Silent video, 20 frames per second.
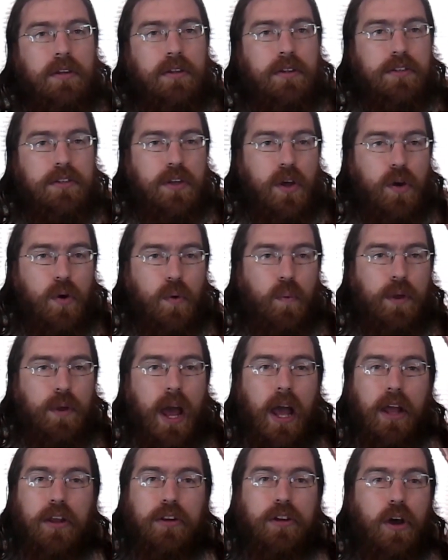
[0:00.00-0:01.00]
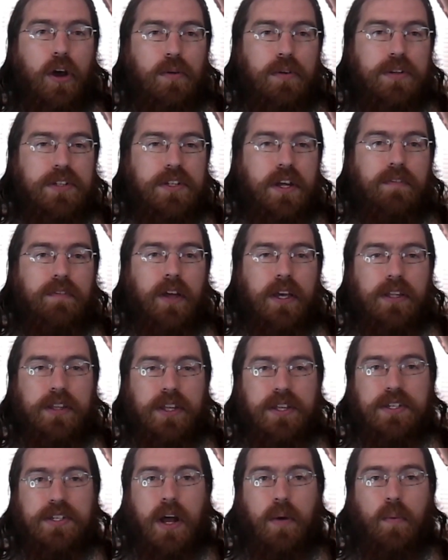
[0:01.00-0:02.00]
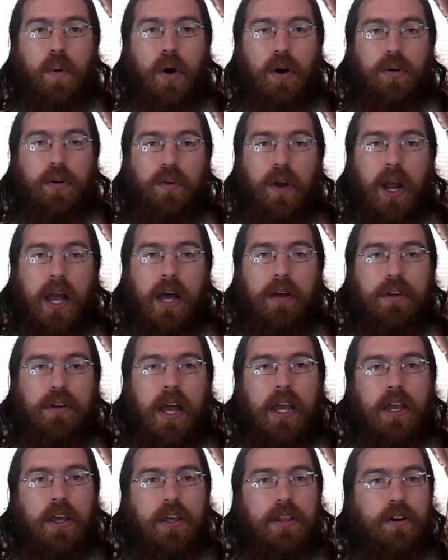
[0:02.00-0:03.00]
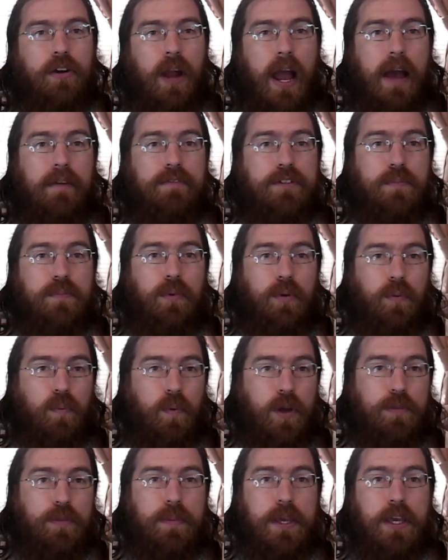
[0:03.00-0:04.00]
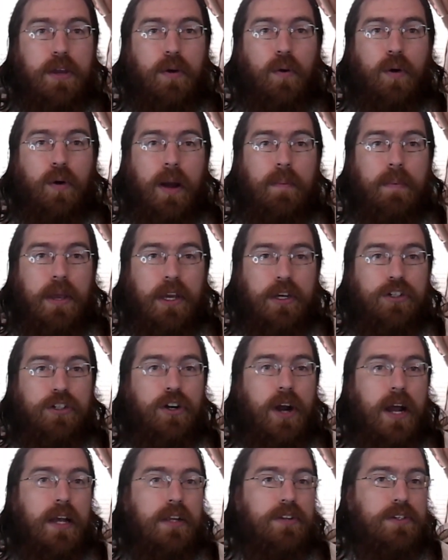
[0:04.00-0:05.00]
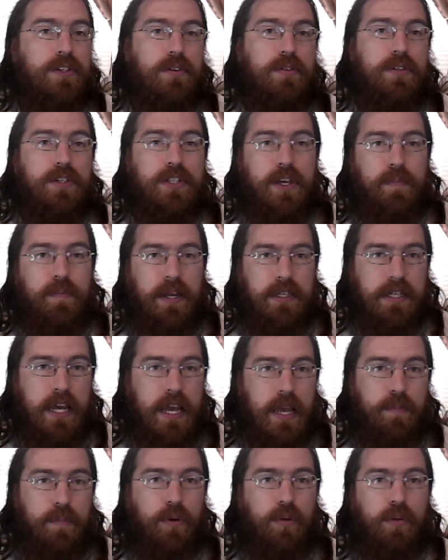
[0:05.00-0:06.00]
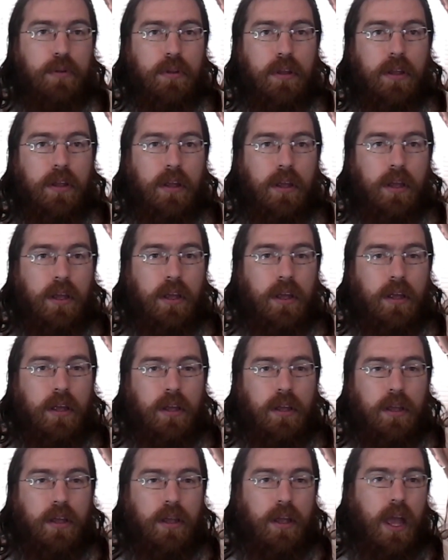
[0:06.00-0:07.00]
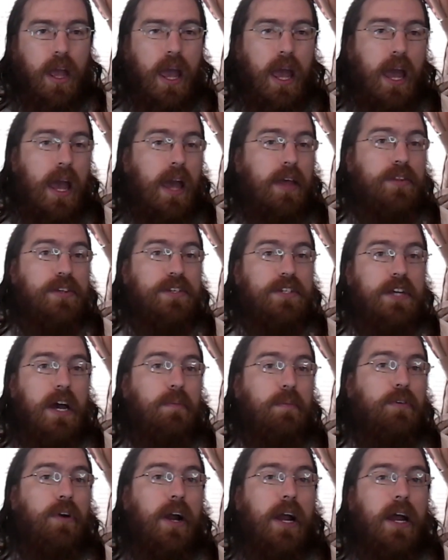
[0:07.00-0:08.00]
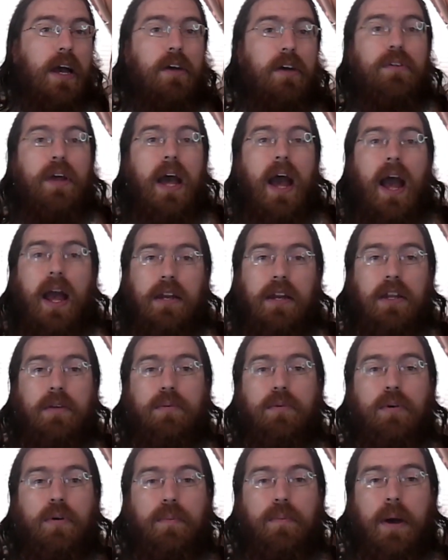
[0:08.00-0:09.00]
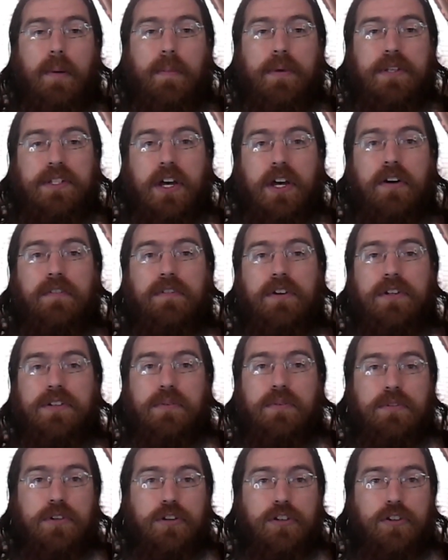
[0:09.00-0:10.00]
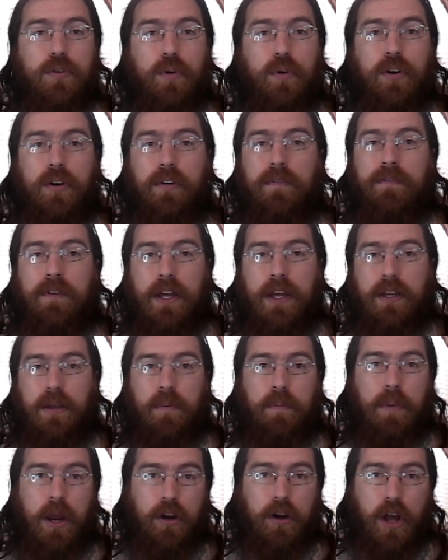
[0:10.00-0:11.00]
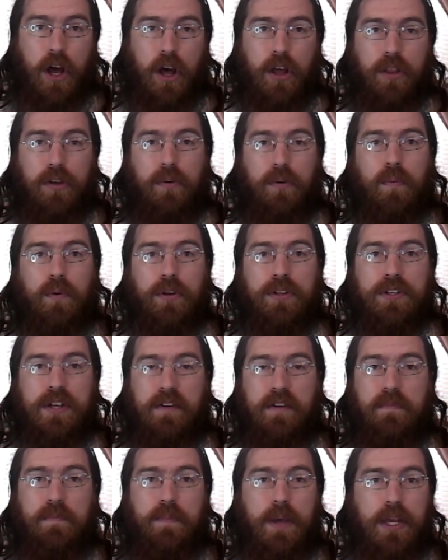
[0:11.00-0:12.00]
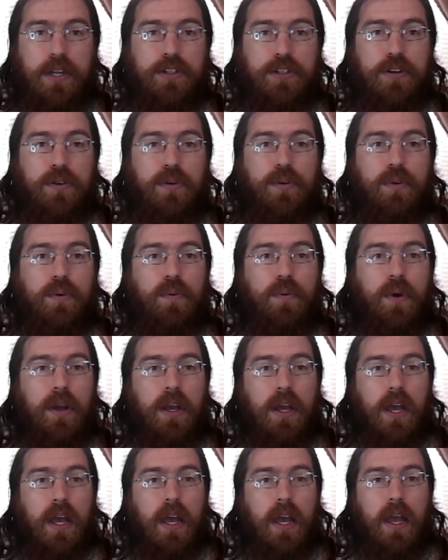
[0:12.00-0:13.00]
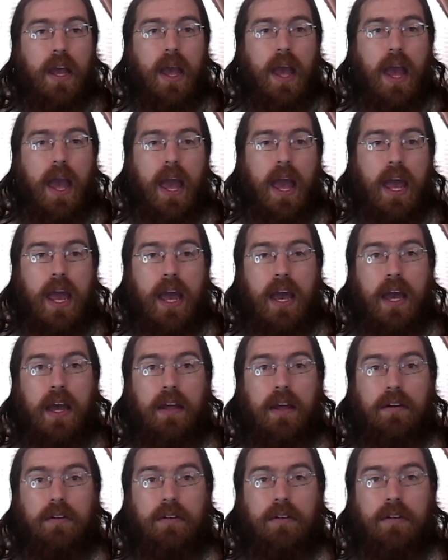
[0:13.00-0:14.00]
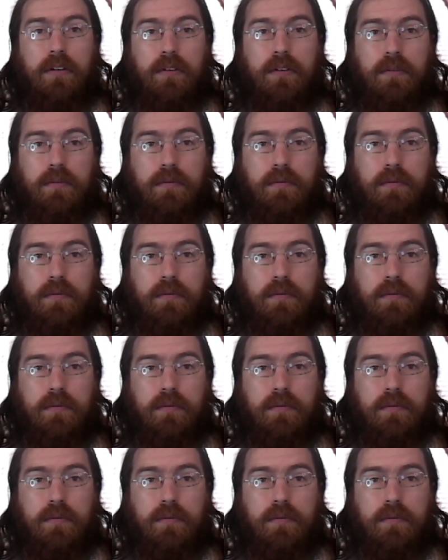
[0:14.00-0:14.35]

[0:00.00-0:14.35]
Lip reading: So when I go to stuff like this and I walk around, I either have someone with me or I make sure I can still see my table. And this time around, I ended up going by myself because it was a shorter event compared to other ones I've been to. And